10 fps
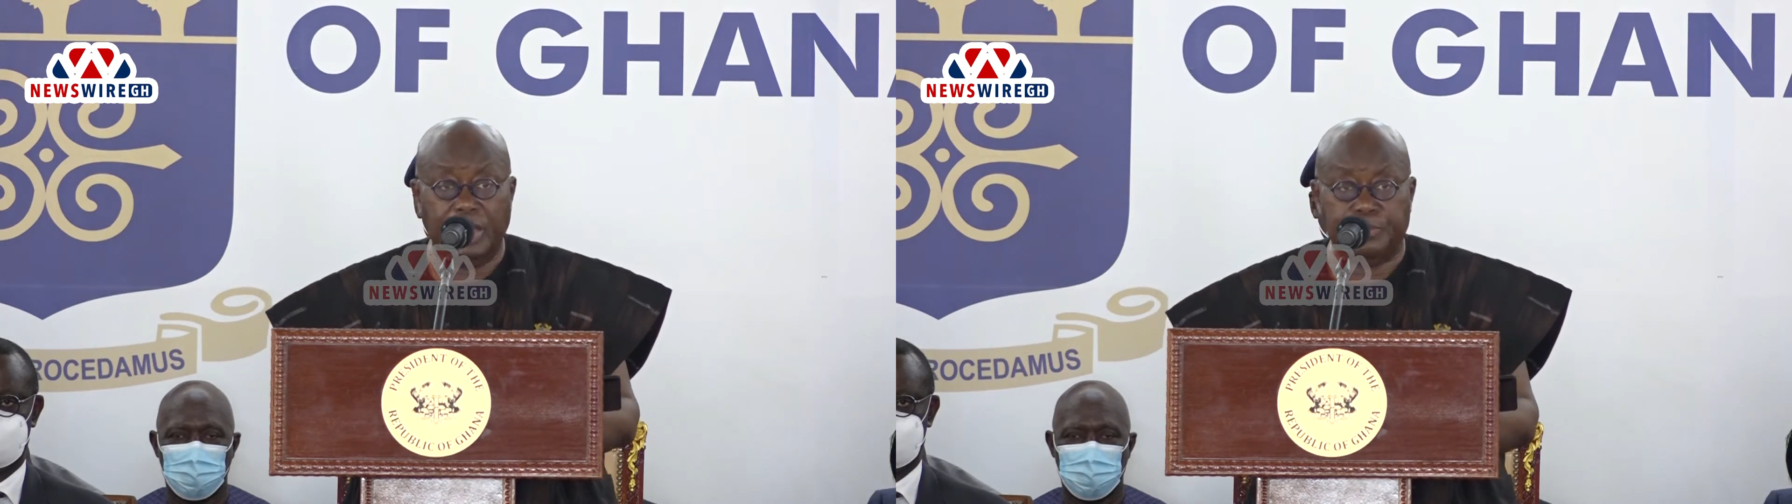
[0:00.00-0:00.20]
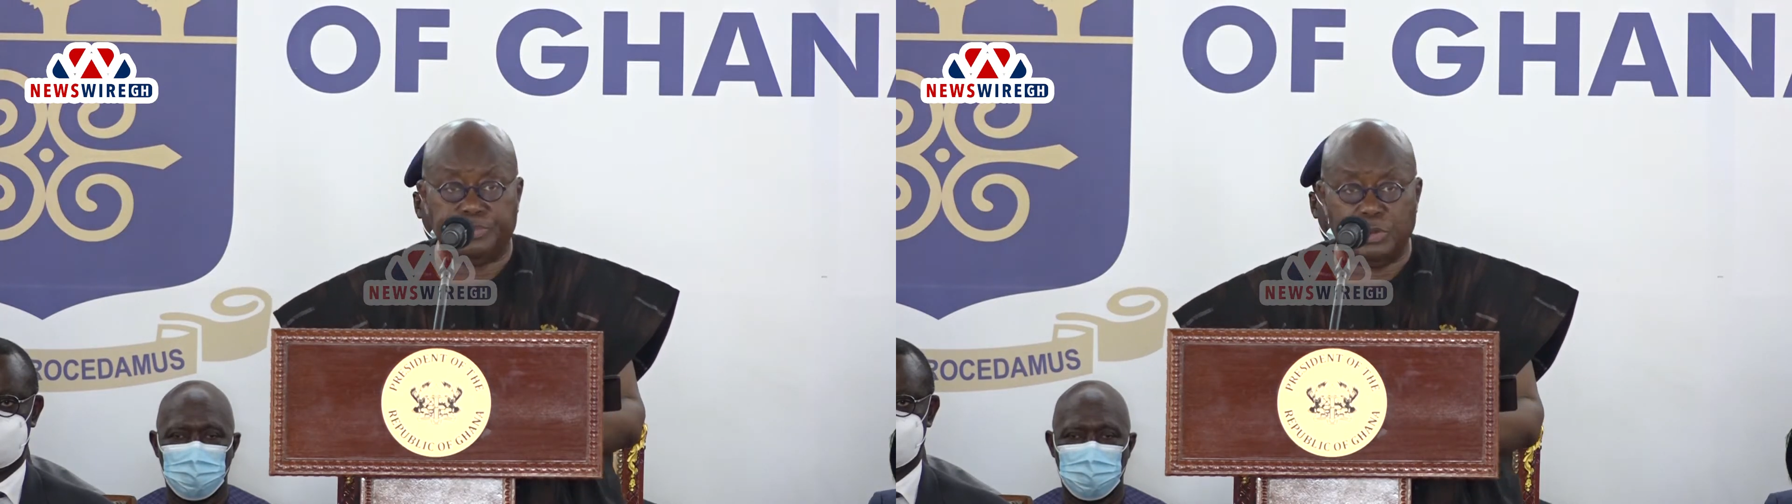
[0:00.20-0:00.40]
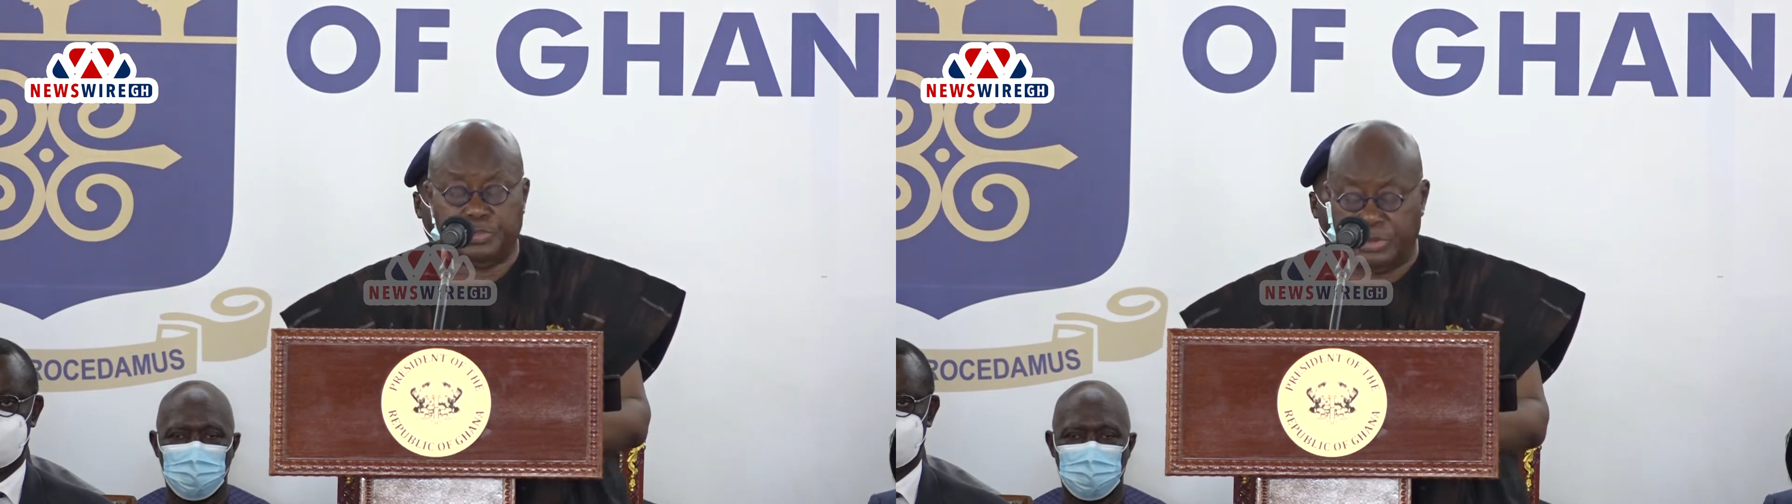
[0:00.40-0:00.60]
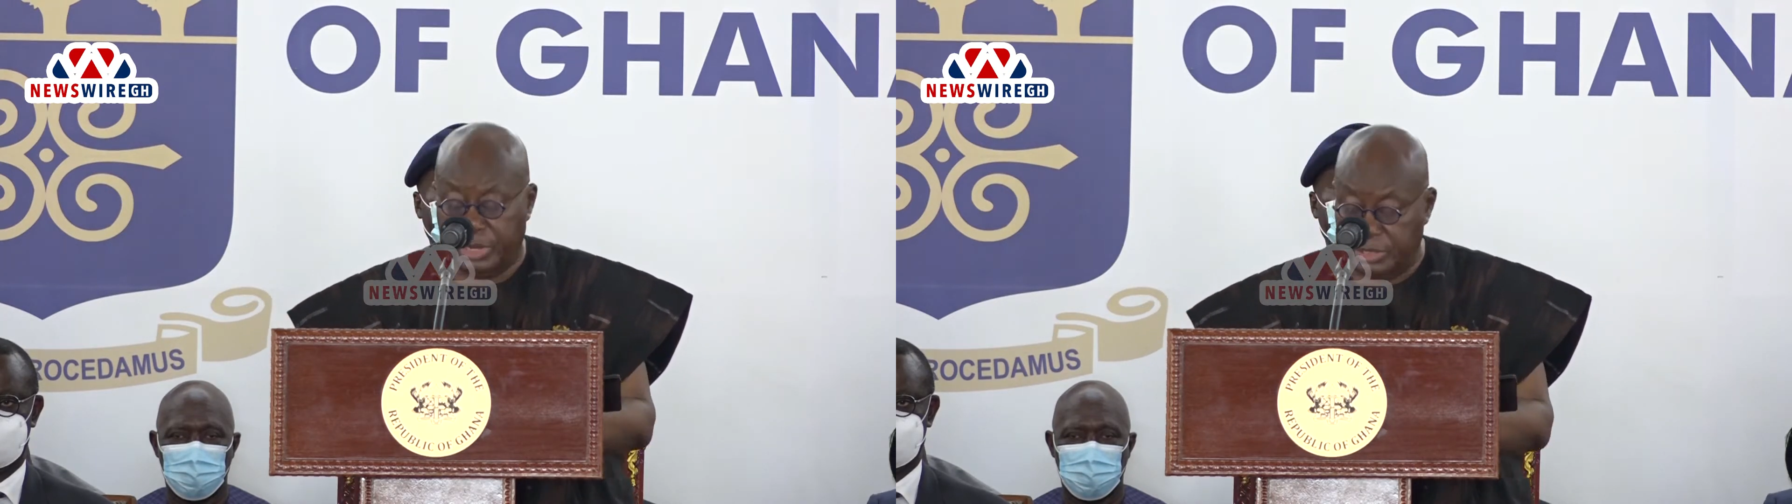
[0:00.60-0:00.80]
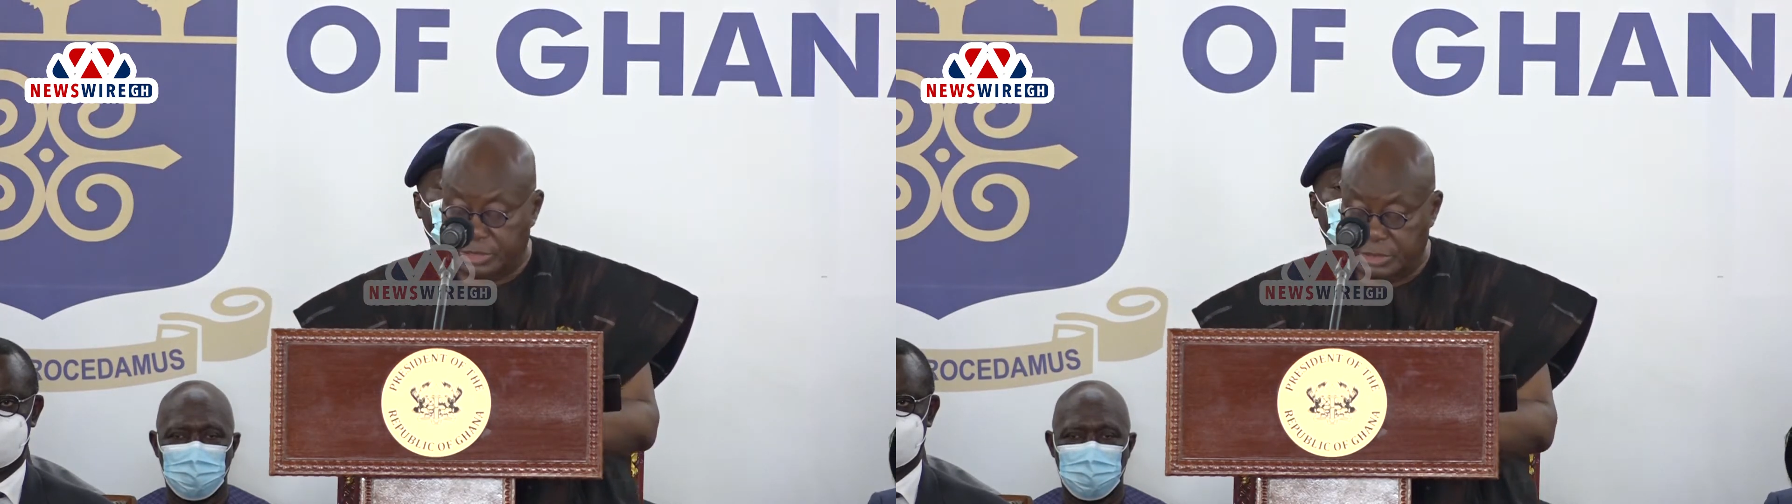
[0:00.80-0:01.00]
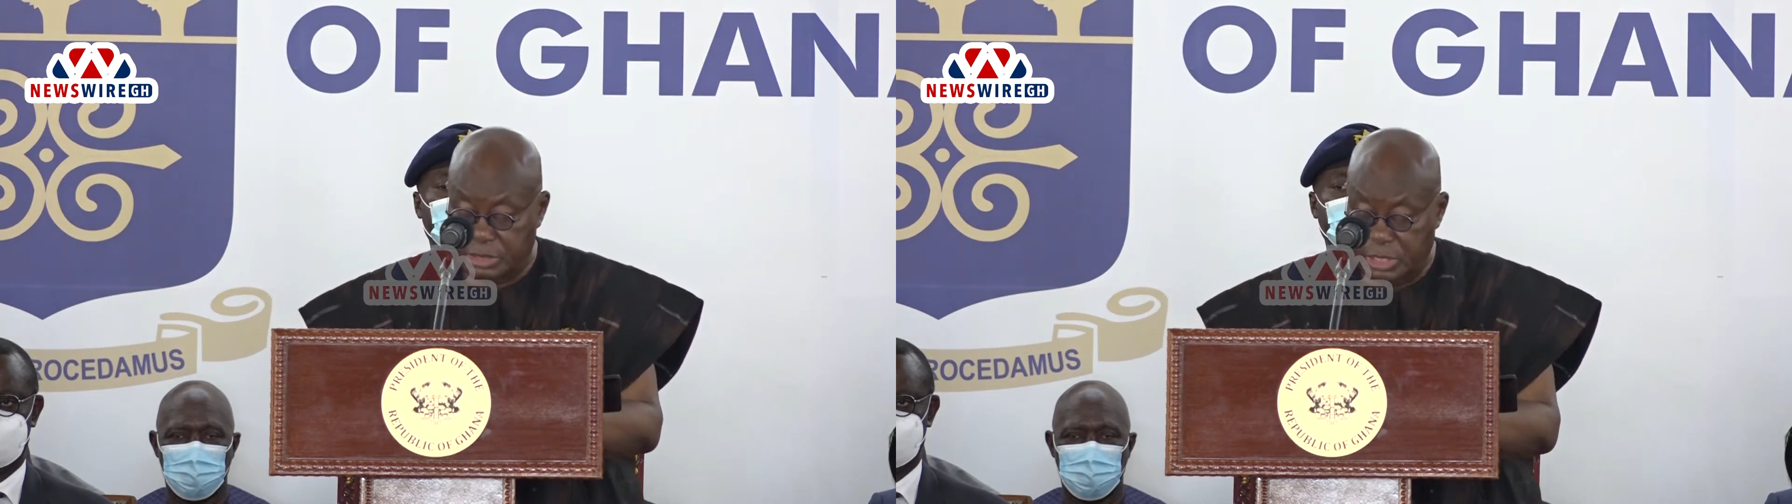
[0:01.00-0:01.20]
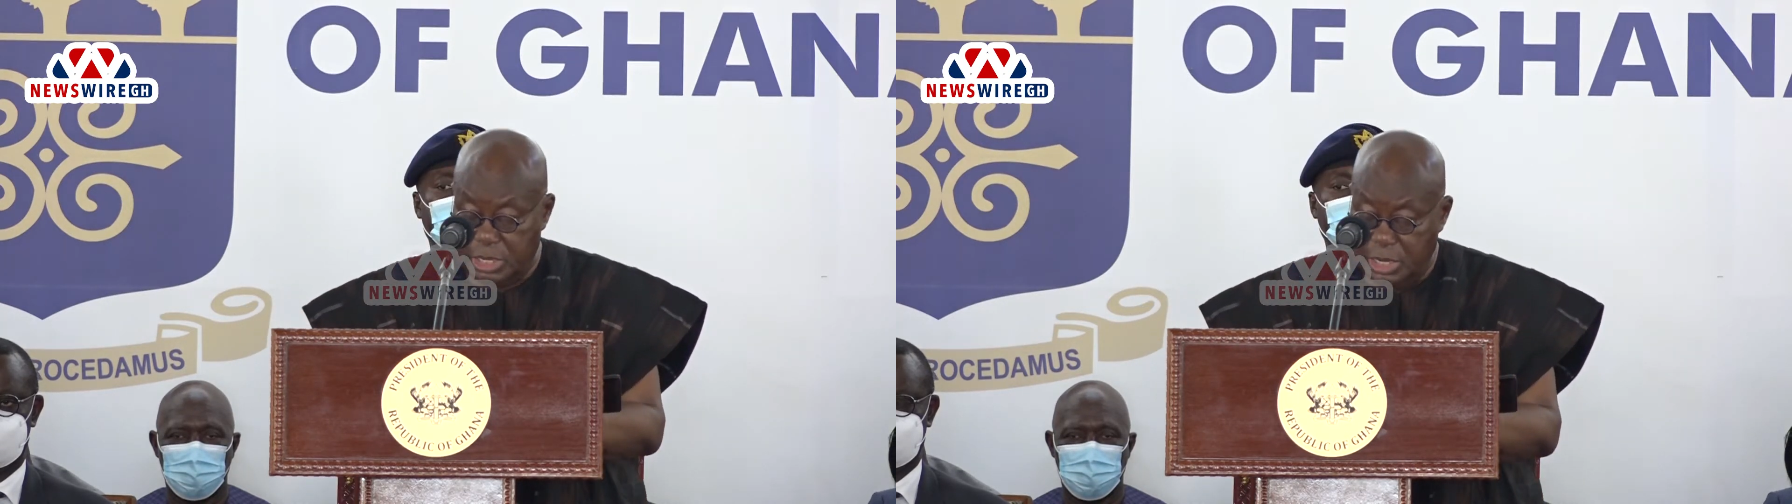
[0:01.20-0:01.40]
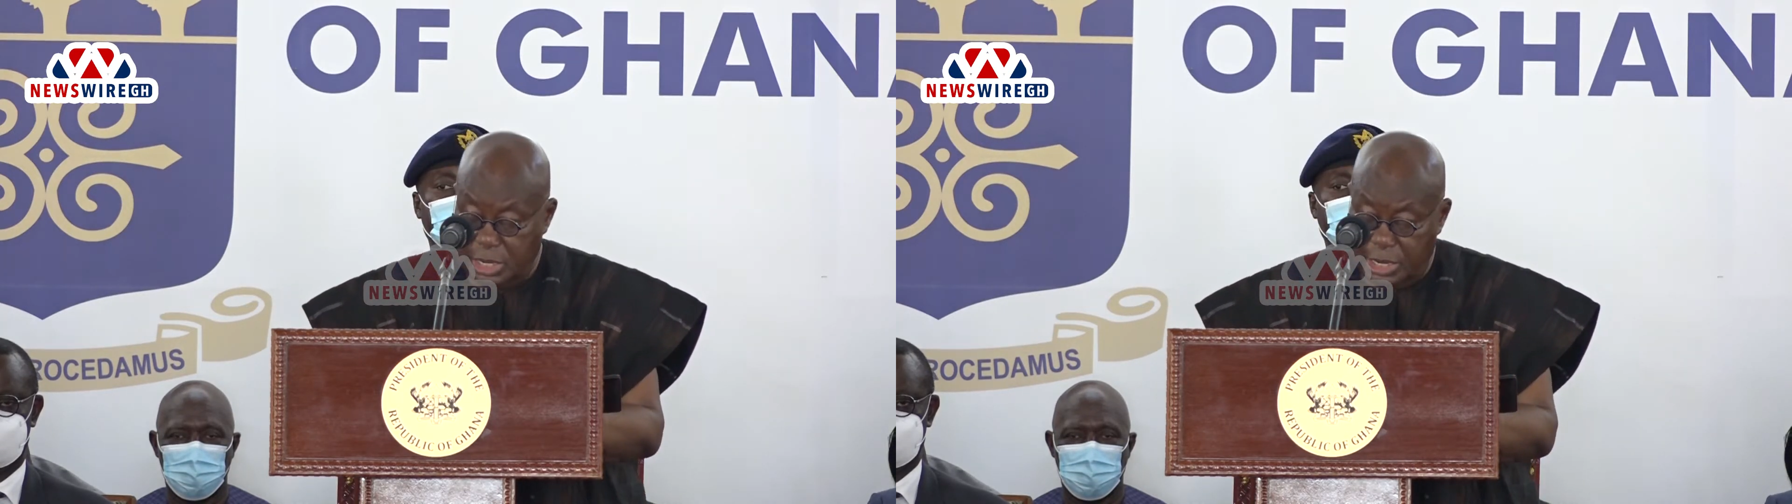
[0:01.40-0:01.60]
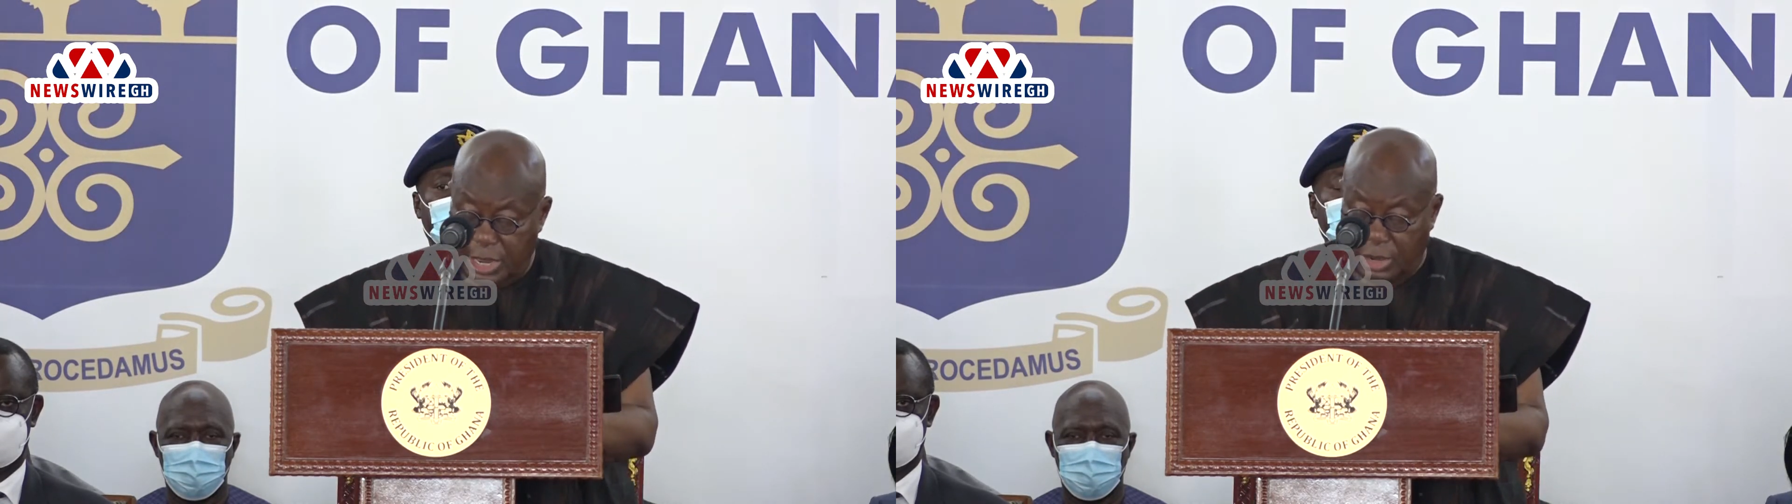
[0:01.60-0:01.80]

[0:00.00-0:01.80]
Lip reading: appropriate, and I